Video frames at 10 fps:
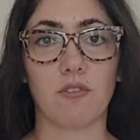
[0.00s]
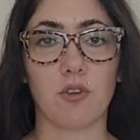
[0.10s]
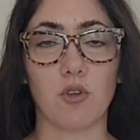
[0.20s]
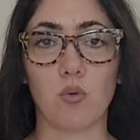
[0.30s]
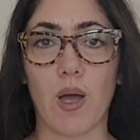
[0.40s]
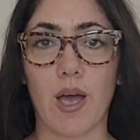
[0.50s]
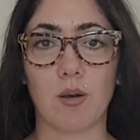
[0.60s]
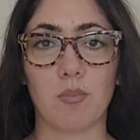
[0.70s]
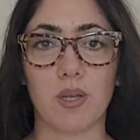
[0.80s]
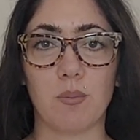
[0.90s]
you
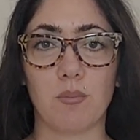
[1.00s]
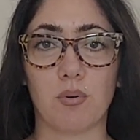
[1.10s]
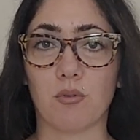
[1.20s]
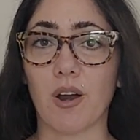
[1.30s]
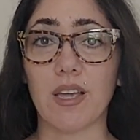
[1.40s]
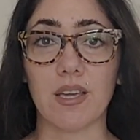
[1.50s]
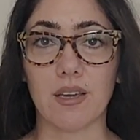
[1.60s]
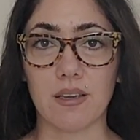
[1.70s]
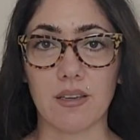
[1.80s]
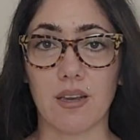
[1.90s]
had been
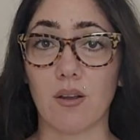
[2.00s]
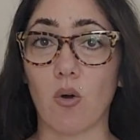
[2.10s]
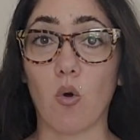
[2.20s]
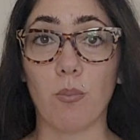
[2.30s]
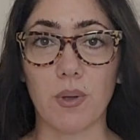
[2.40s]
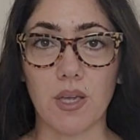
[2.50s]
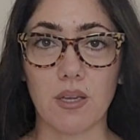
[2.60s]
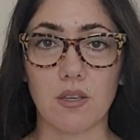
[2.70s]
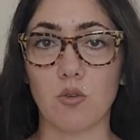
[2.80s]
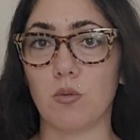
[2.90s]
praying and hoping
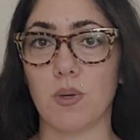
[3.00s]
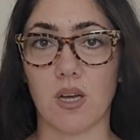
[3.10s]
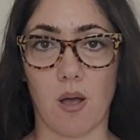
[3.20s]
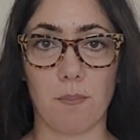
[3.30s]
you'd become.